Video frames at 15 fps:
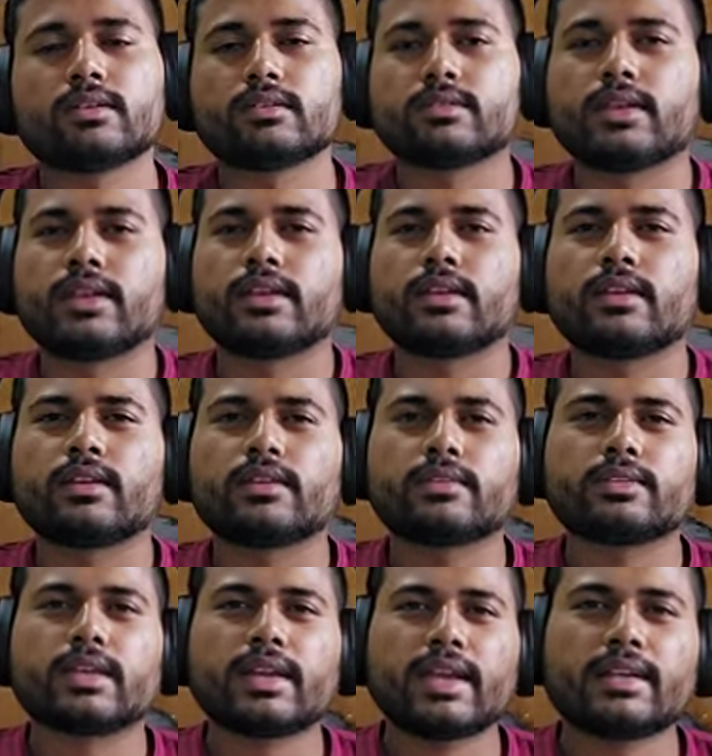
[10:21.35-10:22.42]
Then
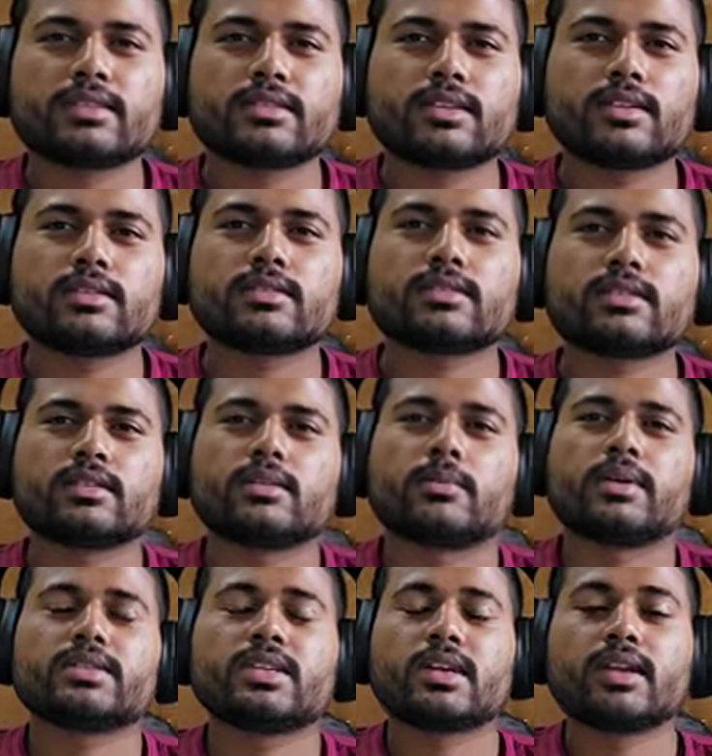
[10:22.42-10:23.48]
the next is
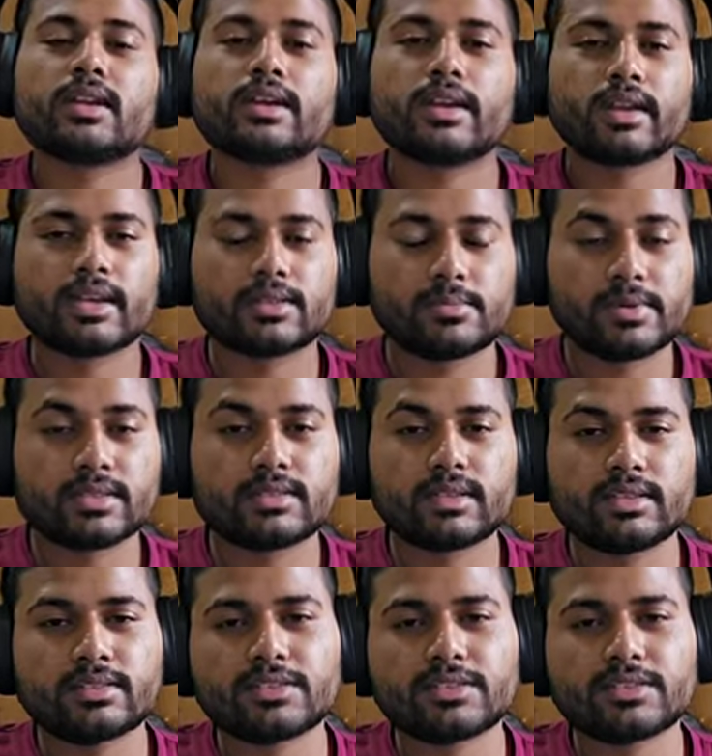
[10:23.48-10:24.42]
machine learning in business.